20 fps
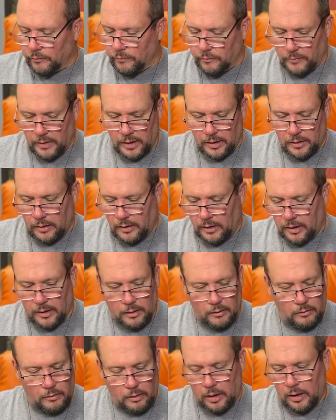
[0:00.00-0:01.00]
Man, I got
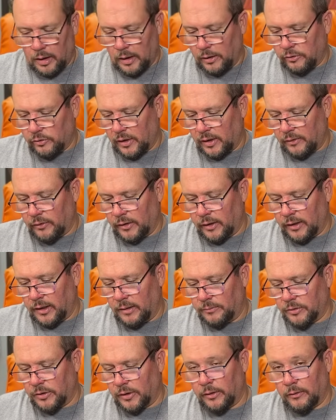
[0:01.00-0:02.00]
a lot of dry fly
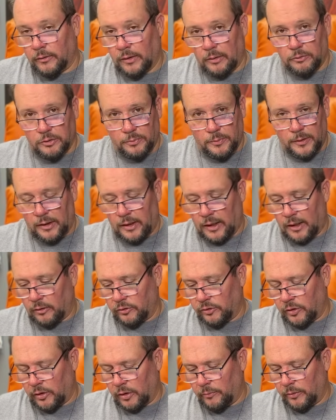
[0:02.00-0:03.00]
capes laying around with spade
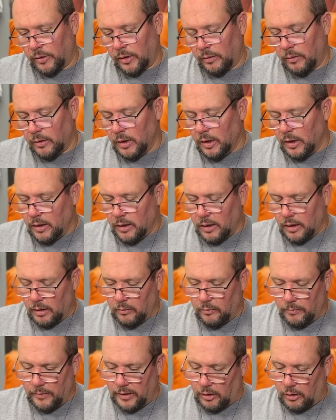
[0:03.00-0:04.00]
hackles on them
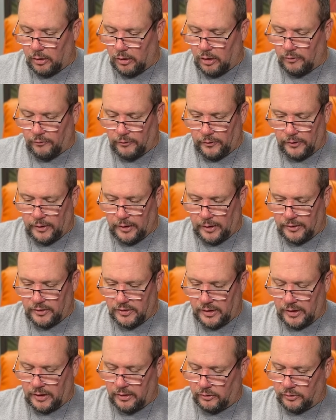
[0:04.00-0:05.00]
that make awfully nice
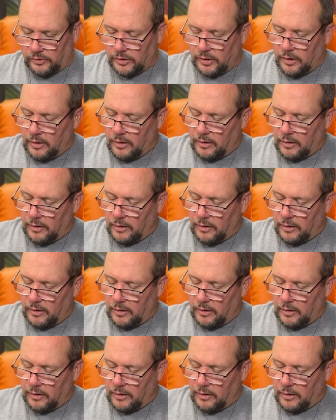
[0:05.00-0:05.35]
tails.